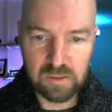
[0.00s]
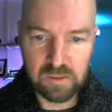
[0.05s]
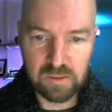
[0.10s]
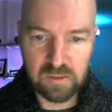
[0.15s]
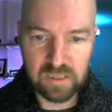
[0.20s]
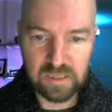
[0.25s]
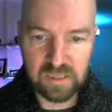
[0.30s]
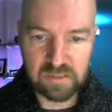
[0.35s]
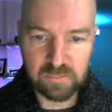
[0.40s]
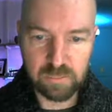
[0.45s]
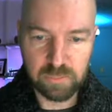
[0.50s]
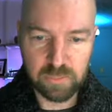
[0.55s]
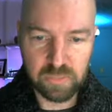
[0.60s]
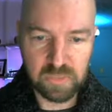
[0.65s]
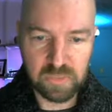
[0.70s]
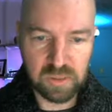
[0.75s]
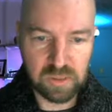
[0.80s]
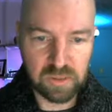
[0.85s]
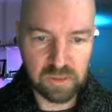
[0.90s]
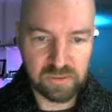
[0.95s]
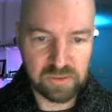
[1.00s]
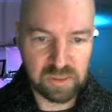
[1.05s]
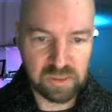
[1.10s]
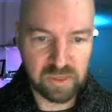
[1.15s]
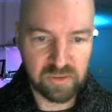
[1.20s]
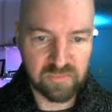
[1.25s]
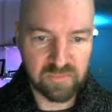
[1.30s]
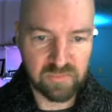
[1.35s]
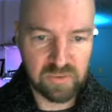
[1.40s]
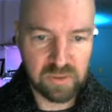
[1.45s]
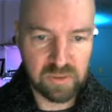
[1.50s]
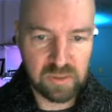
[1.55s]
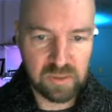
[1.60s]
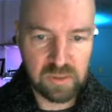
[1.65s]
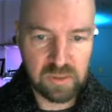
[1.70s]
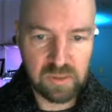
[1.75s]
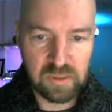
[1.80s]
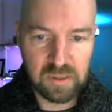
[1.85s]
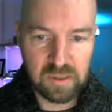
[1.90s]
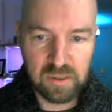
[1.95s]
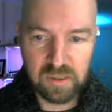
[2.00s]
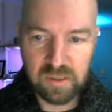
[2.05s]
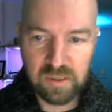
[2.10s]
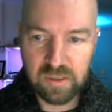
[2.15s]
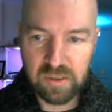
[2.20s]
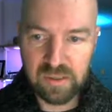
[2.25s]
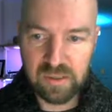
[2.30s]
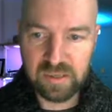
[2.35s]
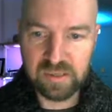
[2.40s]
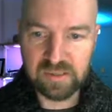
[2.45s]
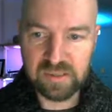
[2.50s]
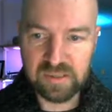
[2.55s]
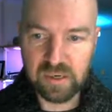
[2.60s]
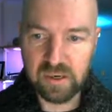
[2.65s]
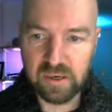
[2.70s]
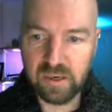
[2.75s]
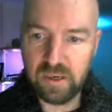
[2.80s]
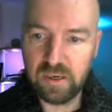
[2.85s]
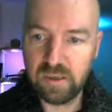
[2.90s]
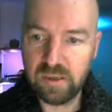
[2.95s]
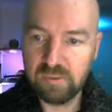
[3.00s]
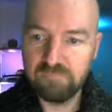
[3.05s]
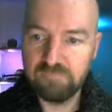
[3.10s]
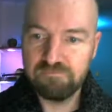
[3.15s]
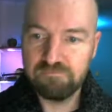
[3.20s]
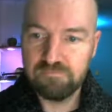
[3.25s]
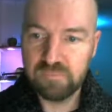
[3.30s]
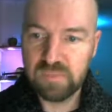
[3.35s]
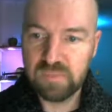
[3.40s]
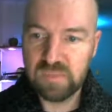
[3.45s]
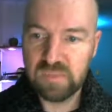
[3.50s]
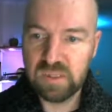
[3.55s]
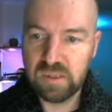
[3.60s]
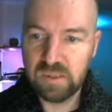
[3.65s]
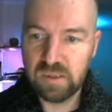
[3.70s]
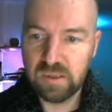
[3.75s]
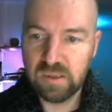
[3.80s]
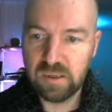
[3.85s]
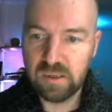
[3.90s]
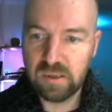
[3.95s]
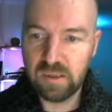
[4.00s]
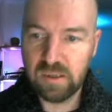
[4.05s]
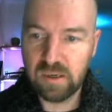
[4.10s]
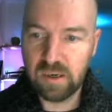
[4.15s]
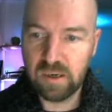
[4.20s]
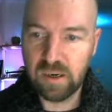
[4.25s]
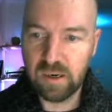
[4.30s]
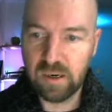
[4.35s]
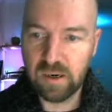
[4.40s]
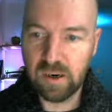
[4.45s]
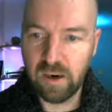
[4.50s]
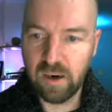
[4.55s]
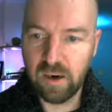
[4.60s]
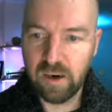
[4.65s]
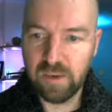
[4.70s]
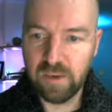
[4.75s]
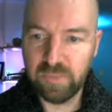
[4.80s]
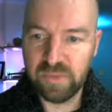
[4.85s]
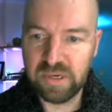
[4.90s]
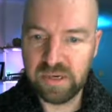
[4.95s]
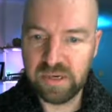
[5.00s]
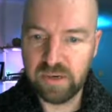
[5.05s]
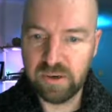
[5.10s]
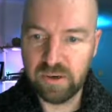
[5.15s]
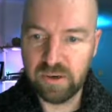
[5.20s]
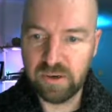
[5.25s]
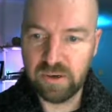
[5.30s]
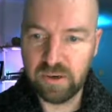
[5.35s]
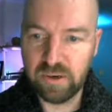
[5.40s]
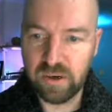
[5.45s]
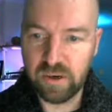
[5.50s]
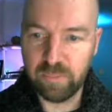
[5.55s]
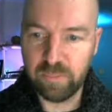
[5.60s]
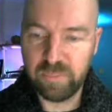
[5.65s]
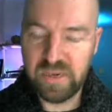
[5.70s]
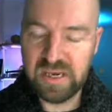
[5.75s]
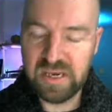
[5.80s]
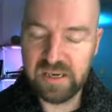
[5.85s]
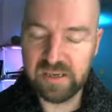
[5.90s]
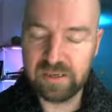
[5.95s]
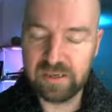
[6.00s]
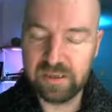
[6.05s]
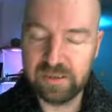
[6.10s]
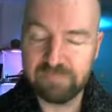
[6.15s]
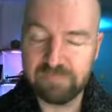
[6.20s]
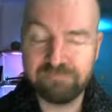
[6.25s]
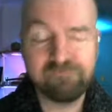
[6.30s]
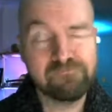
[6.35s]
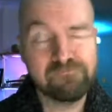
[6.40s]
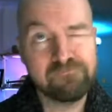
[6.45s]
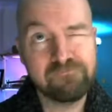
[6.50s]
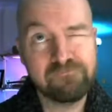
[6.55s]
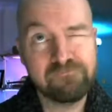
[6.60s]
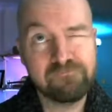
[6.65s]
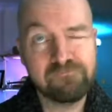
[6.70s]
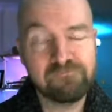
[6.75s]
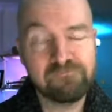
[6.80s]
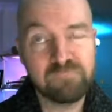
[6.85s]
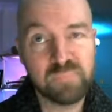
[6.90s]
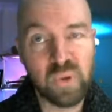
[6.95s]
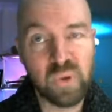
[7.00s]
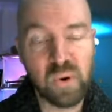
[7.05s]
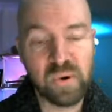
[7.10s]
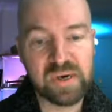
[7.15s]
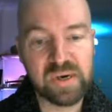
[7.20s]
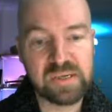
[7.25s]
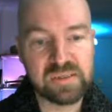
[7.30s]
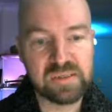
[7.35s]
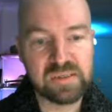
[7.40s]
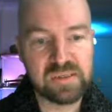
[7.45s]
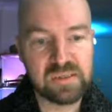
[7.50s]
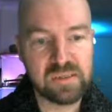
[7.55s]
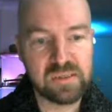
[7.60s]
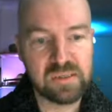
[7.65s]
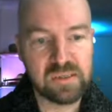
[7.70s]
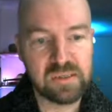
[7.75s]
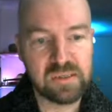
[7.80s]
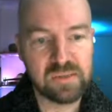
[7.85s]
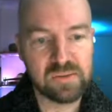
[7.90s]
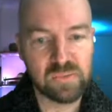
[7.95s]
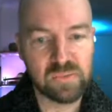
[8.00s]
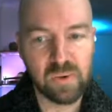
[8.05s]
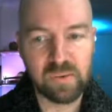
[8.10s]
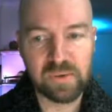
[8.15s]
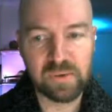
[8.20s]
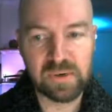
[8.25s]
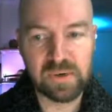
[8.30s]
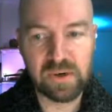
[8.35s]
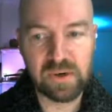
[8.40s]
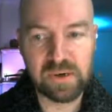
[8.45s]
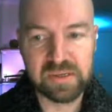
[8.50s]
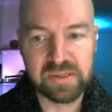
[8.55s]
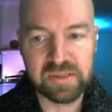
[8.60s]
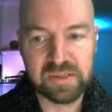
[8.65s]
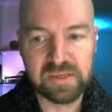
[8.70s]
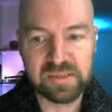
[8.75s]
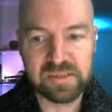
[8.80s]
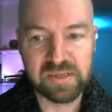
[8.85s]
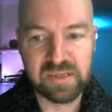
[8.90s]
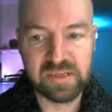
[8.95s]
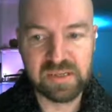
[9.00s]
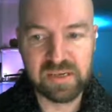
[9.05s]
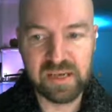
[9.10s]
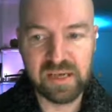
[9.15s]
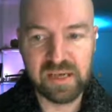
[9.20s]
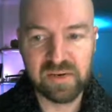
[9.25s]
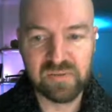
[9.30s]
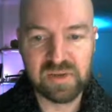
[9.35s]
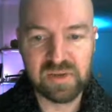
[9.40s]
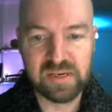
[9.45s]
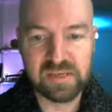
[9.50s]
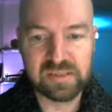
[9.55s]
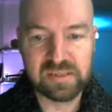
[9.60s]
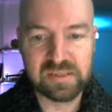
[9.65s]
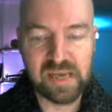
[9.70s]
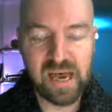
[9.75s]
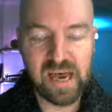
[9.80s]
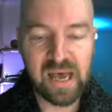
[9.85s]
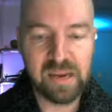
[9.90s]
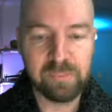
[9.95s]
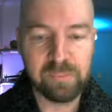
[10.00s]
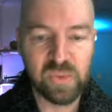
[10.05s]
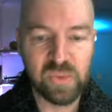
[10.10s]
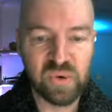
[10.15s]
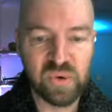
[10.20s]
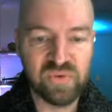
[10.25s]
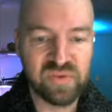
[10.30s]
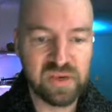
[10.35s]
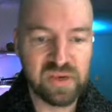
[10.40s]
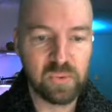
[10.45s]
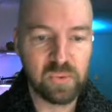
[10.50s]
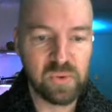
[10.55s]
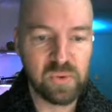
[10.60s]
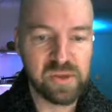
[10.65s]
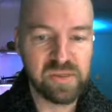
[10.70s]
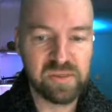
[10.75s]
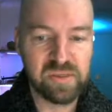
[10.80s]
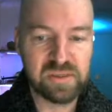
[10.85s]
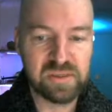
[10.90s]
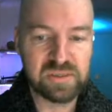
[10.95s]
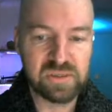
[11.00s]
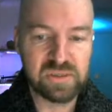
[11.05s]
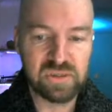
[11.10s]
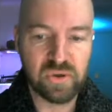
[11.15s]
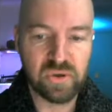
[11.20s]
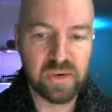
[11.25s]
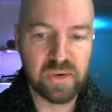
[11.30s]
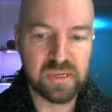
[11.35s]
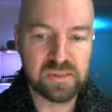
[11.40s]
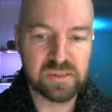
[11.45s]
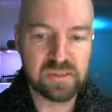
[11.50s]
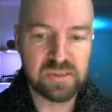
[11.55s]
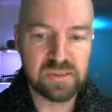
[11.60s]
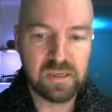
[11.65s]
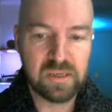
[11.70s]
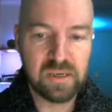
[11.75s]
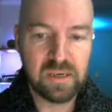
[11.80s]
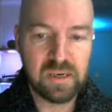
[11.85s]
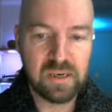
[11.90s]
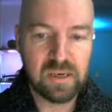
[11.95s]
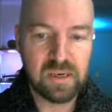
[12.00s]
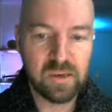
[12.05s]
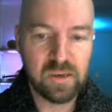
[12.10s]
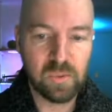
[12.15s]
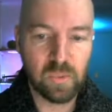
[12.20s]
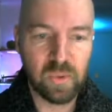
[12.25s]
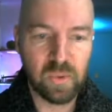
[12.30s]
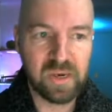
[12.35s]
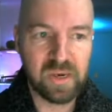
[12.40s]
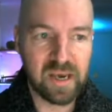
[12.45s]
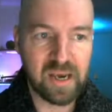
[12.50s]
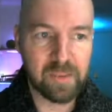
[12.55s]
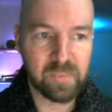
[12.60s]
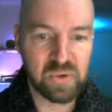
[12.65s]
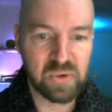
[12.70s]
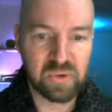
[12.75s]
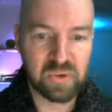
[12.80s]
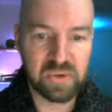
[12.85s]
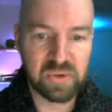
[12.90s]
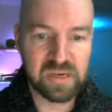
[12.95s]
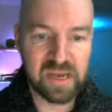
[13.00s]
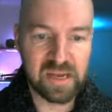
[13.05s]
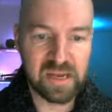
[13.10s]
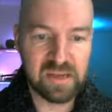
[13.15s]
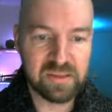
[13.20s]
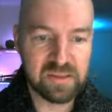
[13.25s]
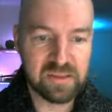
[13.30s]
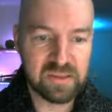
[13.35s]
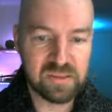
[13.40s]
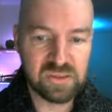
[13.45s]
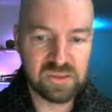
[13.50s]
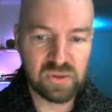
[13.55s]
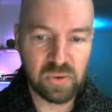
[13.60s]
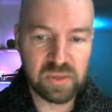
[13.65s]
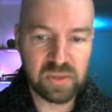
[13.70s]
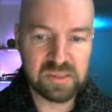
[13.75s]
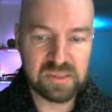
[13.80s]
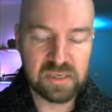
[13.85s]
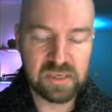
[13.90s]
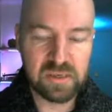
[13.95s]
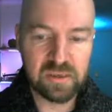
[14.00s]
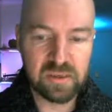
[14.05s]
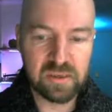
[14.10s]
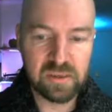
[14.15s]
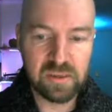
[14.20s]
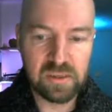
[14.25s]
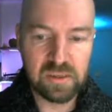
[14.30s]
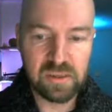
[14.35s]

that's close enough, is our arm here, our pin point is what we're calling this, at the end of it, is not moving with this joint when I'm creating this joint here.